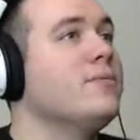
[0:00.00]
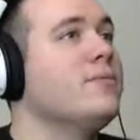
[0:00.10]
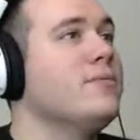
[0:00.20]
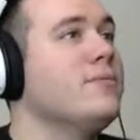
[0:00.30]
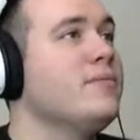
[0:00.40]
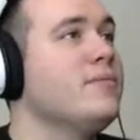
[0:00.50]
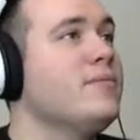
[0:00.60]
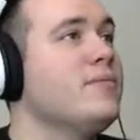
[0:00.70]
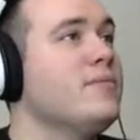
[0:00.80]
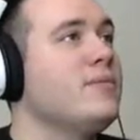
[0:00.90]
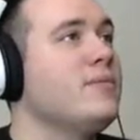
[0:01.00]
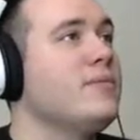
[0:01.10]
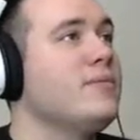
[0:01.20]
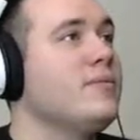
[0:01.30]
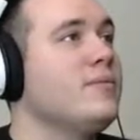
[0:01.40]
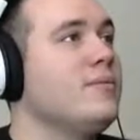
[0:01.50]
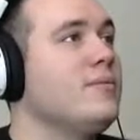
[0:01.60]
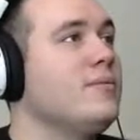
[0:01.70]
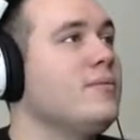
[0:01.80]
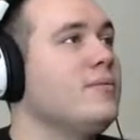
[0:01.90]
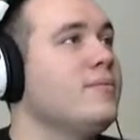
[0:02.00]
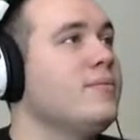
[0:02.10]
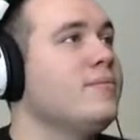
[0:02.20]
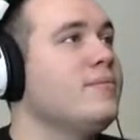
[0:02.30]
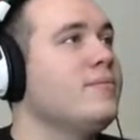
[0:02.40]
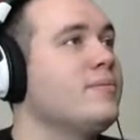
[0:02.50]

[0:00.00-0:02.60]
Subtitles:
(silence)